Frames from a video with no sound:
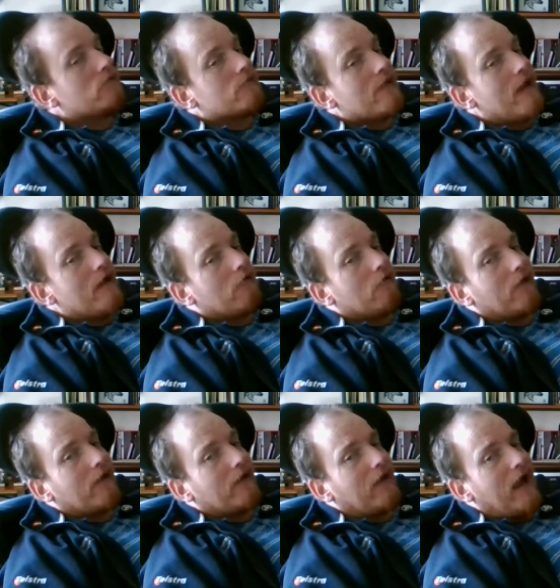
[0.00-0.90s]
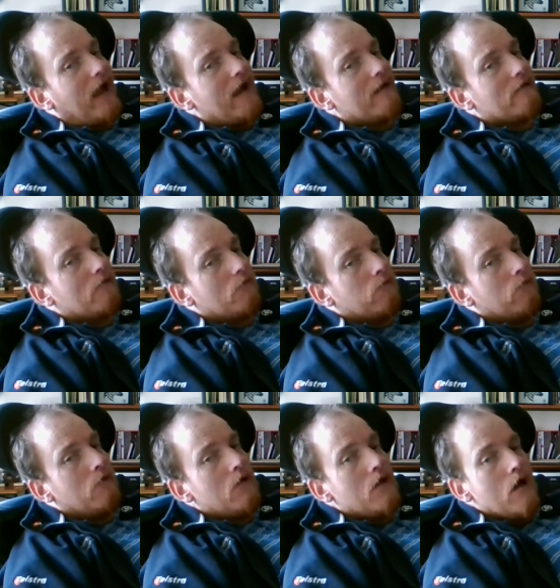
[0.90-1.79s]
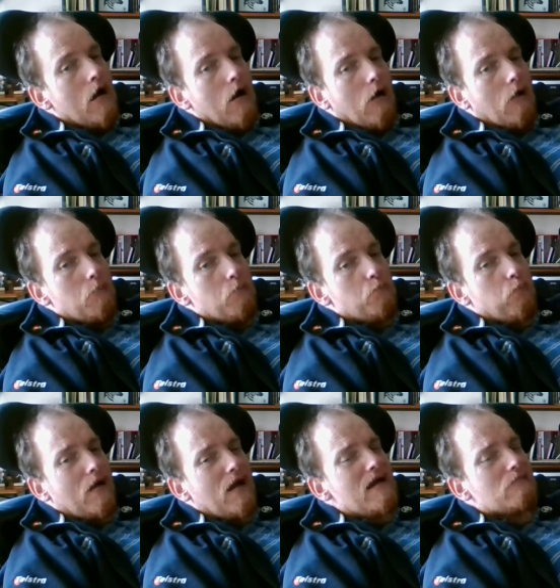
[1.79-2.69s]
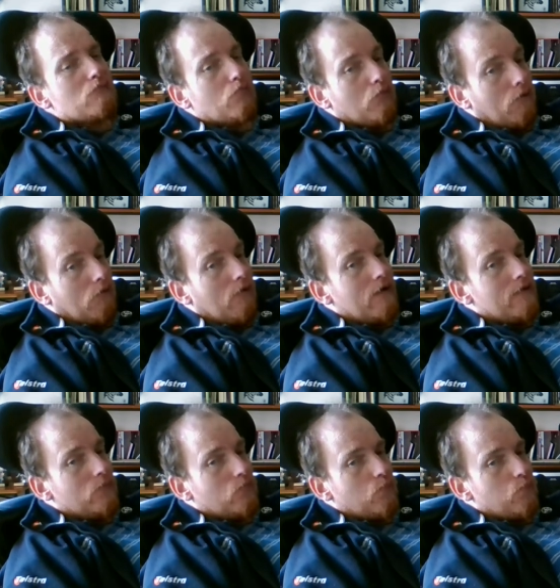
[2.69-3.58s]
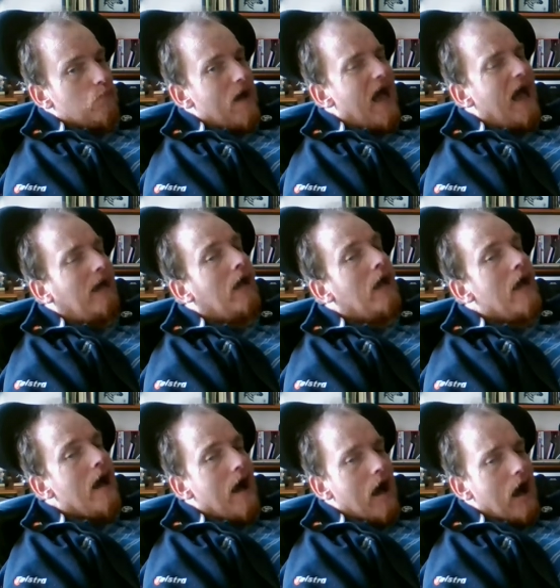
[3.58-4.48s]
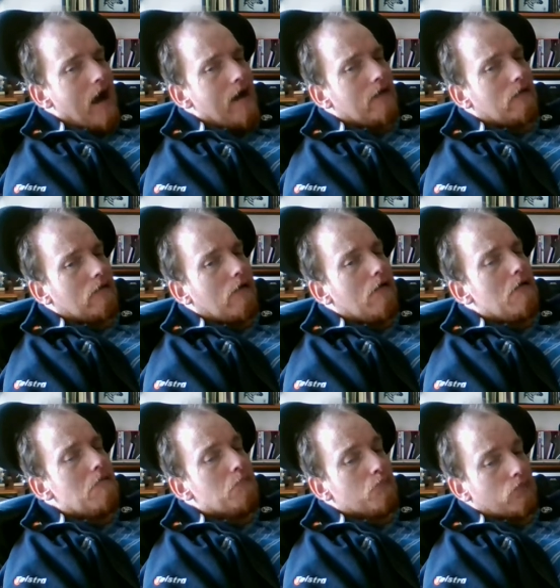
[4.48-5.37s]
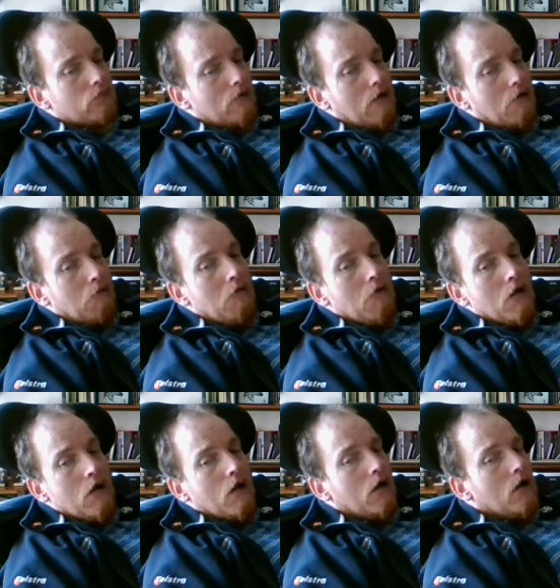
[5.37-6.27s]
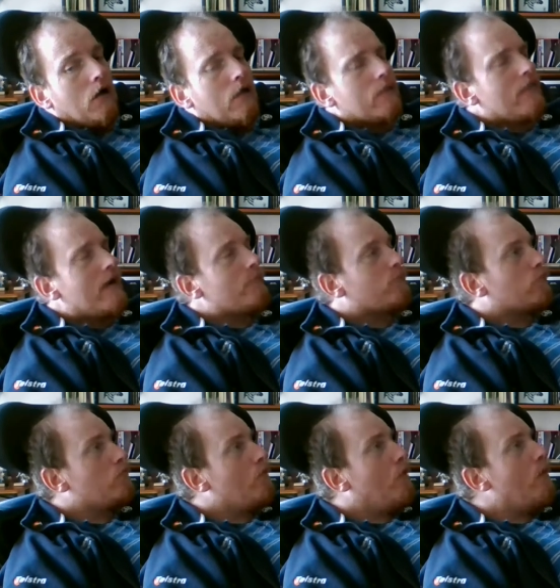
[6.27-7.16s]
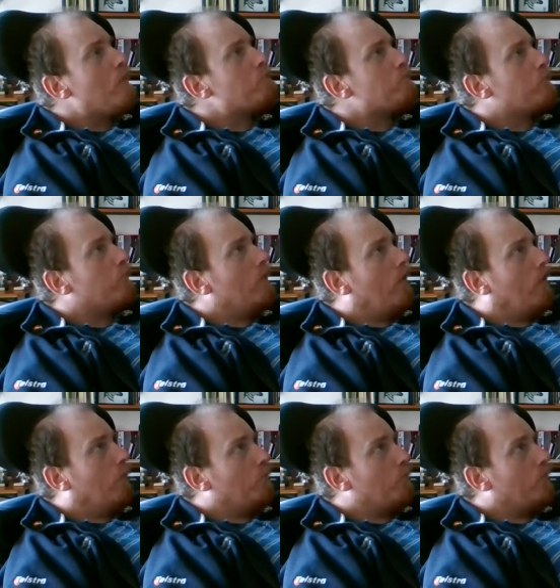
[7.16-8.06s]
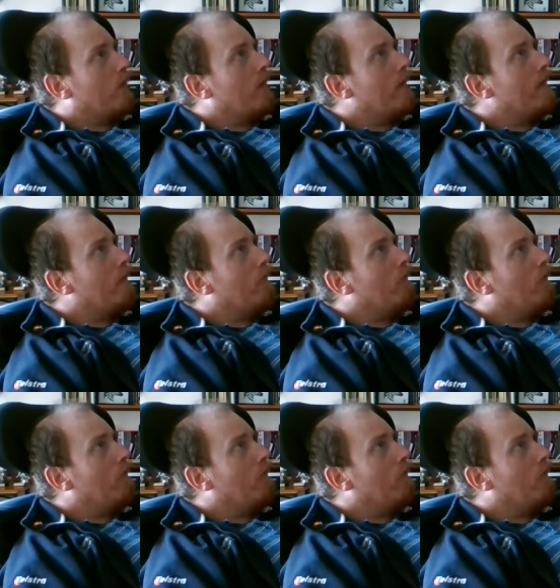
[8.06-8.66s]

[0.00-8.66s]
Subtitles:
jerry can of petrol, it's back at home. So that's not being